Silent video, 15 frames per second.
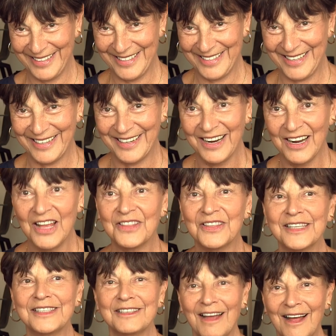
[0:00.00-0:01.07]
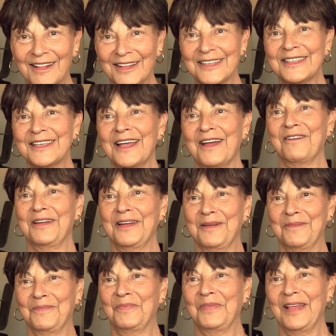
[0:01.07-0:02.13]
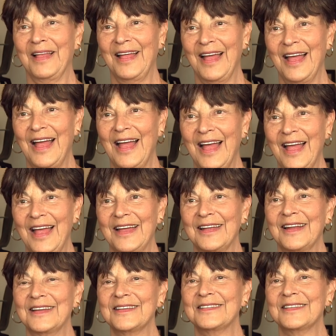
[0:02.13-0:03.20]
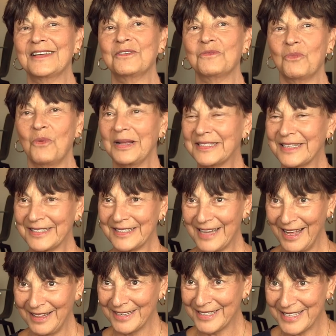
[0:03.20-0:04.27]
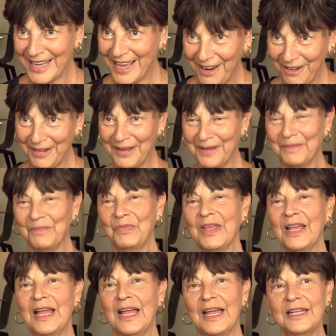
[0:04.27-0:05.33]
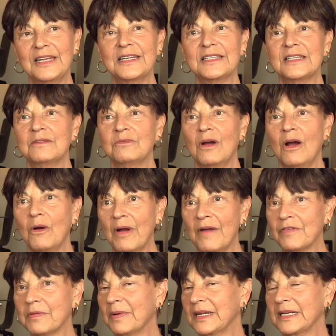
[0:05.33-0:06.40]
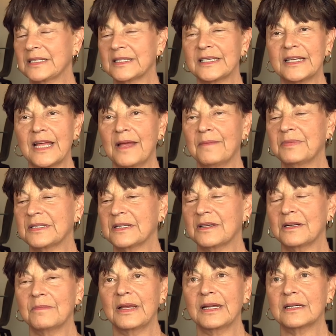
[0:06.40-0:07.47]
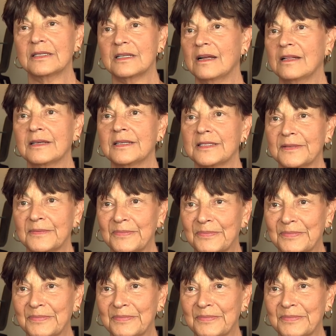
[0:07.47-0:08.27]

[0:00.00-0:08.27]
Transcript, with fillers: he said, "The Talisarium," And I said, "What's a Talisarium?" And he said, "Oh, everybody in this camp is going to make a tallis."